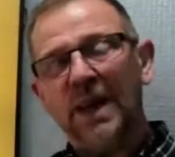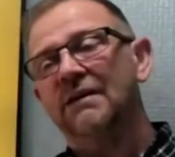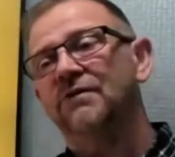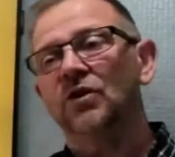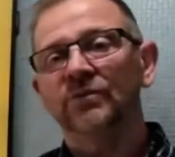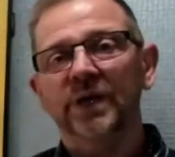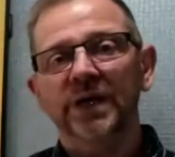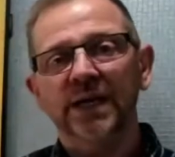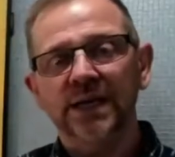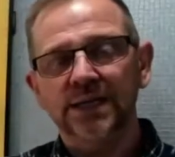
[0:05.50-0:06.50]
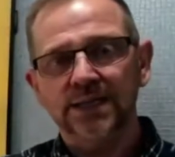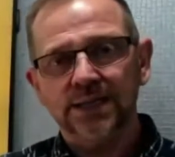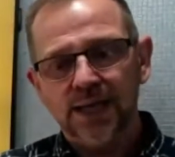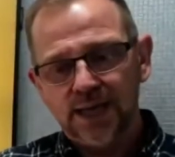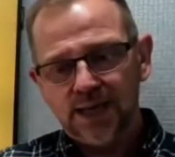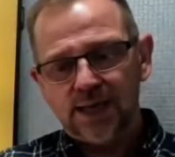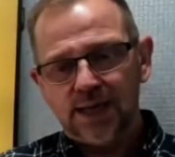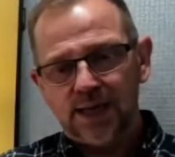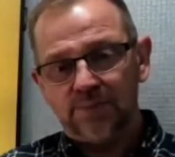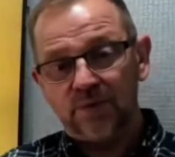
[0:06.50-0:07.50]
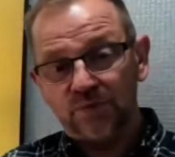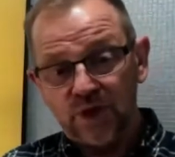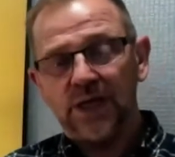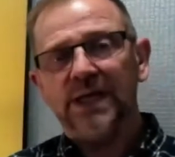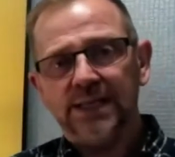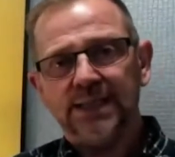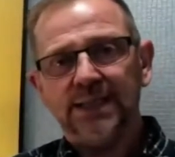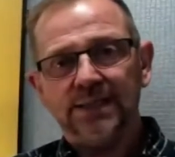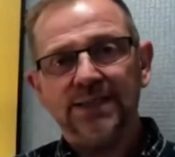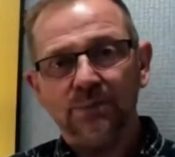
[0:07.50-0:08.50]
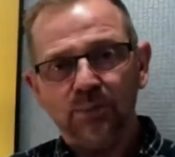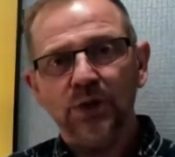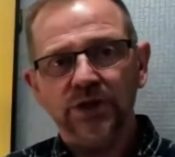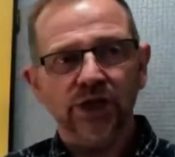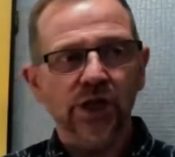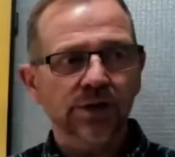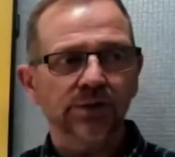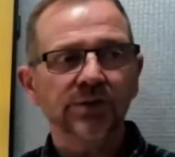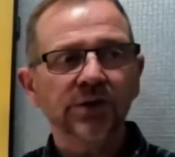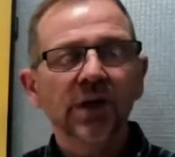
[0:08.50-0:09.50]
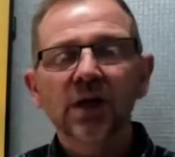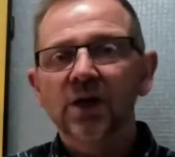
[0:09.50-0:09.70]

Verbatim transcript: the platform that is um, really easy and simple to use.